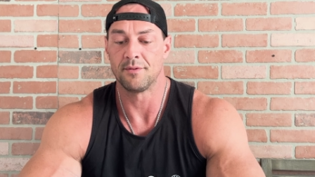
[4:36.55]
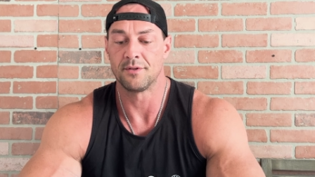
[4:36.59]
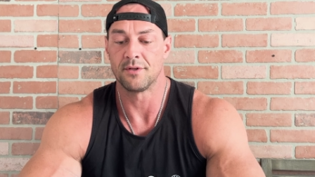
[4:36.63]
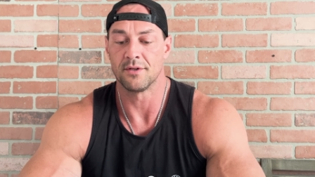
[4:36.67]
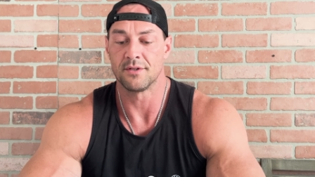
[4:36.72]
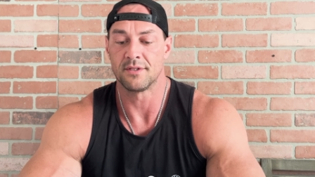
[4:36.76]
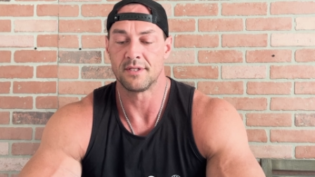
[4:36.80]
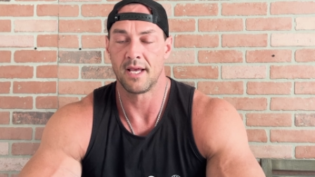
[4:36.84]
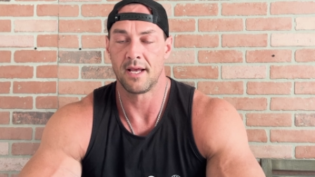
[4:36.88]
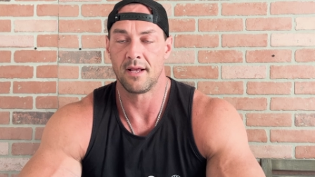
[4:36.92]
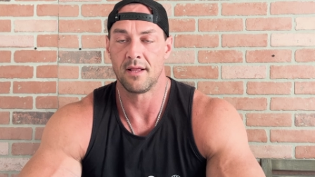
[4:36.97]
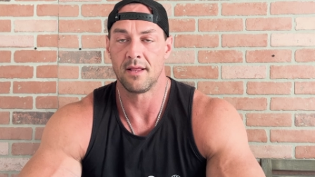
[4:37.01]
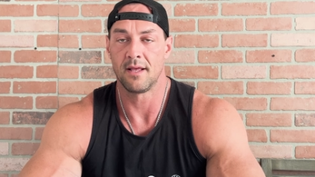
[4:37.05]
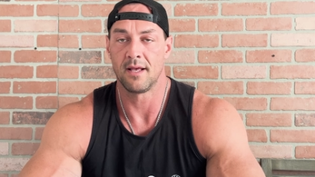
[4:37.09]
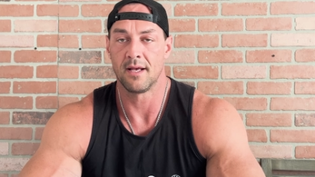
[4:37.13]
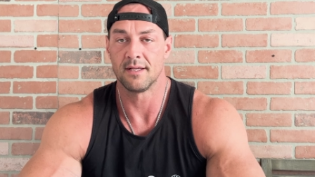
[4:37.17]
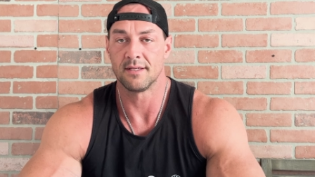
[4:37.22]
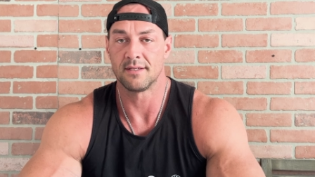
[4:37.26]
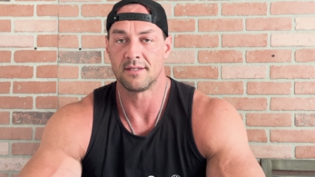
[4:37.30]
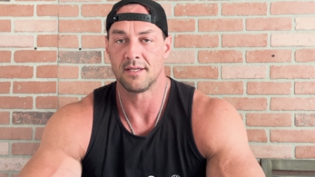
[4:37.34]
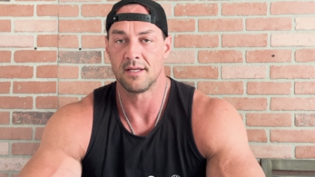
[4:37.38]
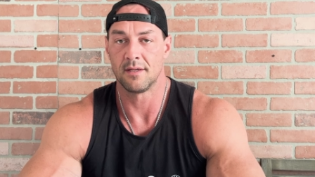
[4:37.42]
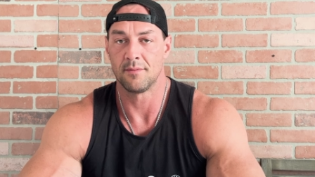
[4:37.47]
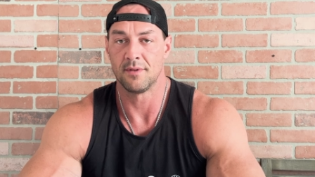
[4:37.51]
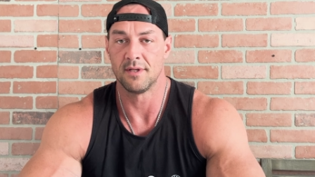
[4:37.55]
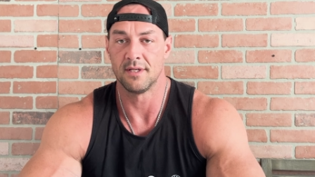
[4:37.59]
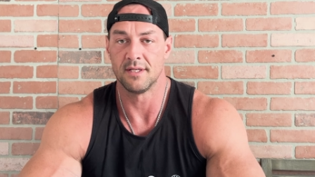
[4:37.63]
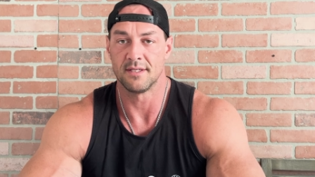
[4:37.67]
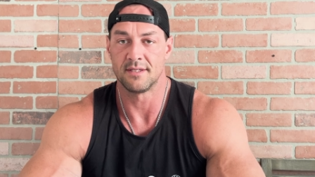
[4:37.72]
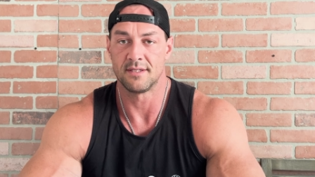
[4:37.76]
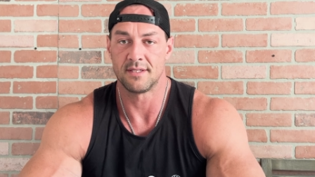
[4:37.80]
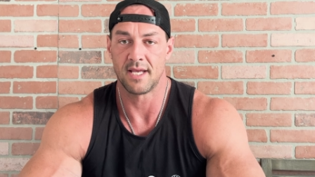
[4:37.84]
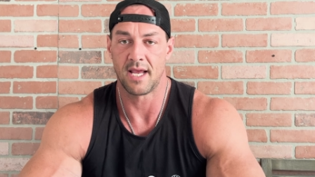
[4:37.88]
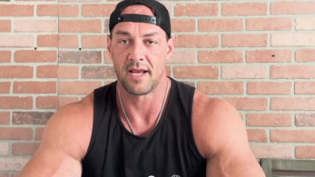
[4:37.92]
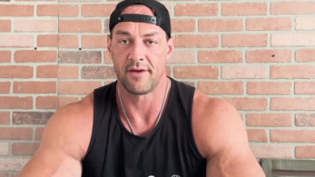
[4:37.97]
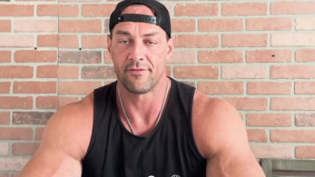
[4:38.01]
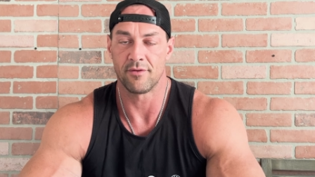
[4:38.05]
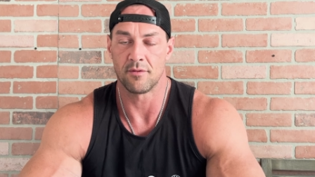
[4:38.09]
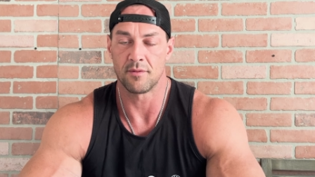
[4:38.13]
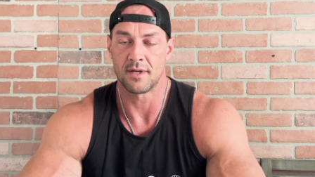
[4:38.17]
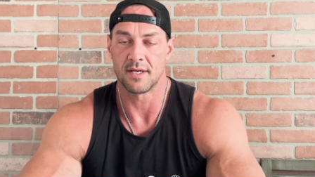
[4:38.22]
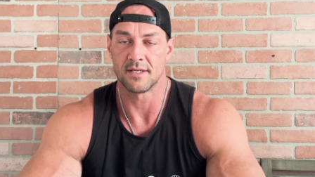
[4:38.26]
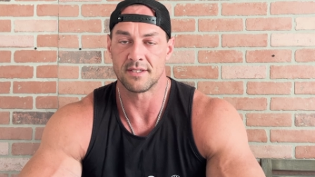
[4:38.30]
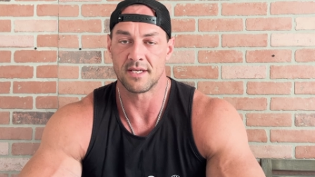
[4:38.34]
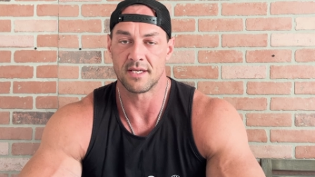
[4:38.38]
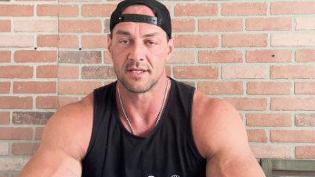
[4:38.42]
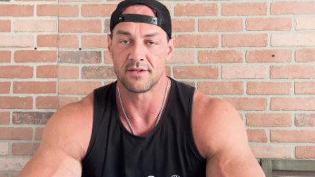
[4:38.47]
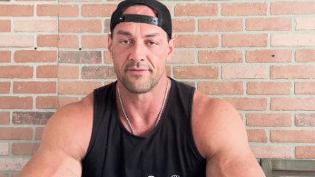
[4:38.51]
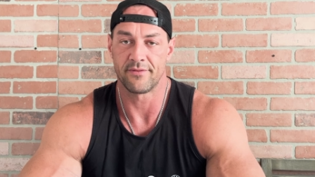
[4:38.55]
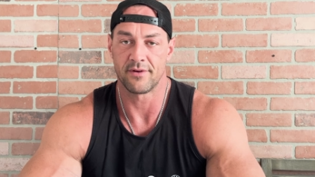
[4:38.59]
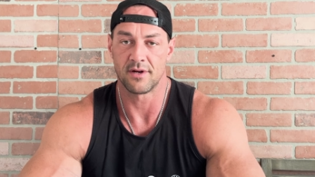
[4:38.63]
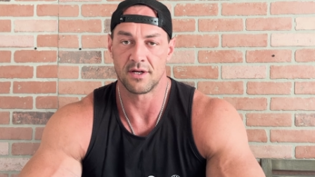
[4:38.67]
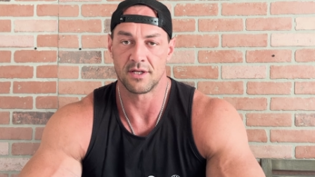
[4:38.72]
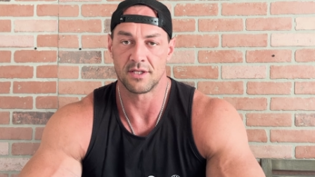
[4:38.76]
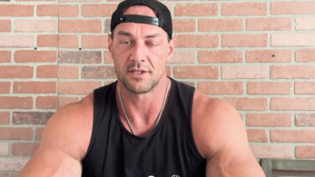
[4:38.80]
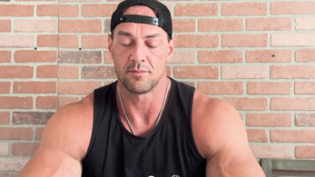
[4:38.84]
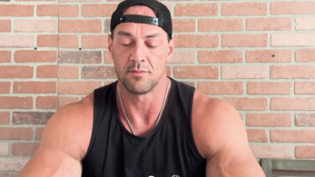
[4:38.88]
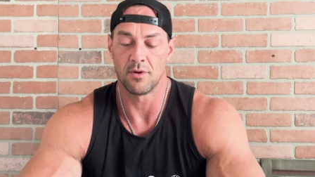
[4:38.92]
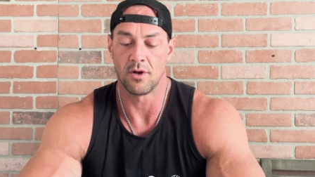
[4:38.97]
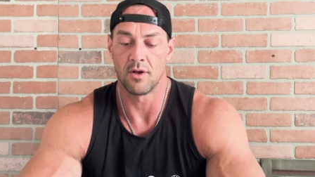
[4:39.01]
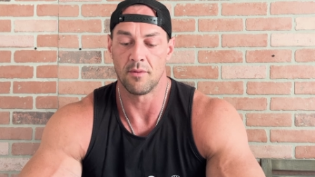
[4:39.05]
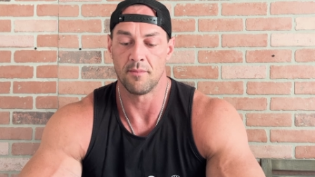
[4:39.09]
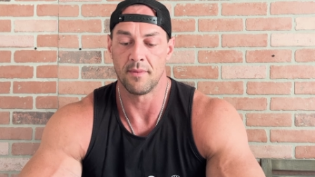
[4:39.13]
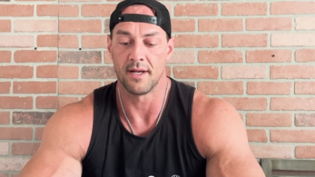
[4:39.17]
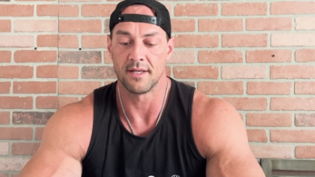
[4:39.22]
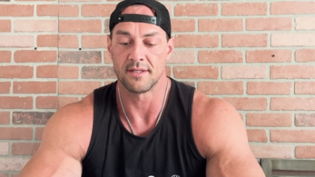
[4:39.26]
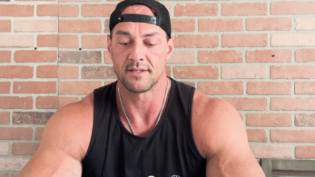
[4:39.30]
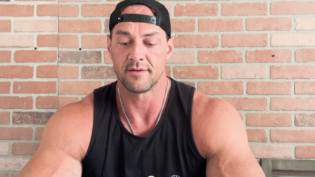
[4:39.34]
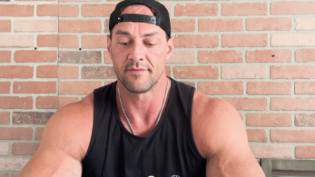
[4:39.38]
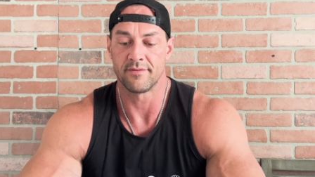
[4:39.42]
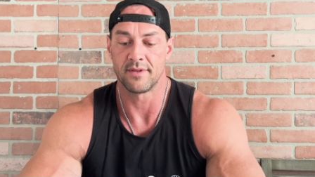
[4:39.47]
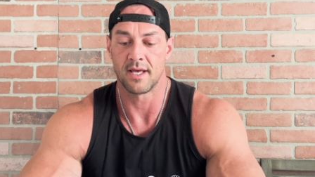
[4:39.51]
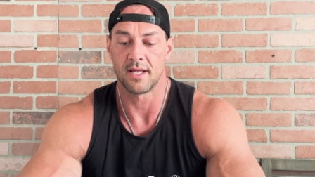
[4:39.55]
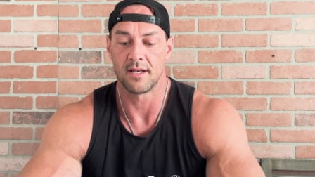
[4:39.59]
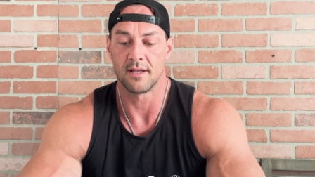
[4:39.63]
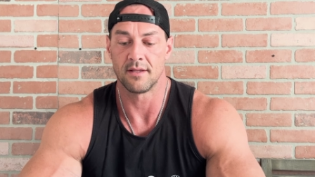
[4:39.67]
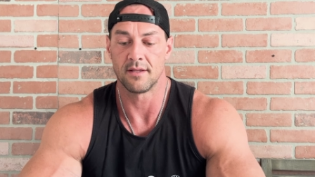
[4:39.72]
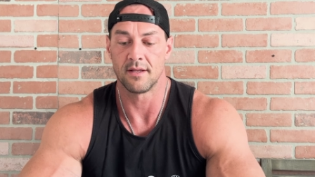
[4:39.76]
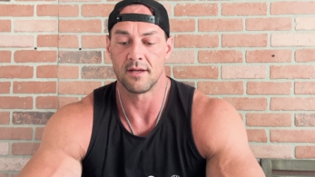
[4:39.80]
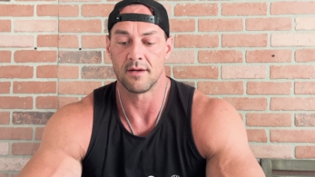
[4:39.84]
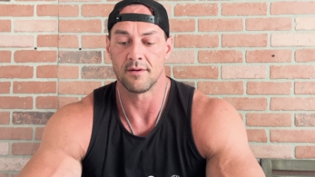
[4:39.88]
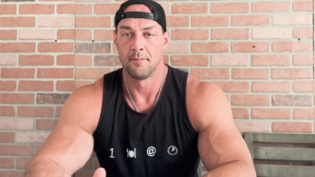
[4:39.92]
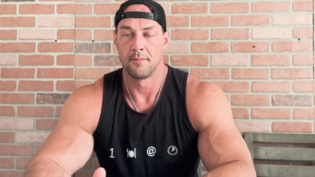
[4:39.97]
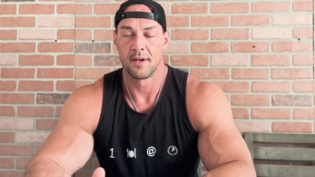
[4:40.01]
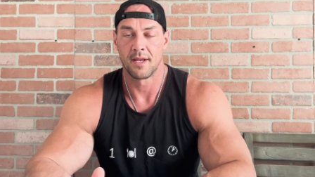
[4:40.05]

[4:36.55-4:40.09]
So Ceylon cinnamon is safer because it has very small amounts of that in there.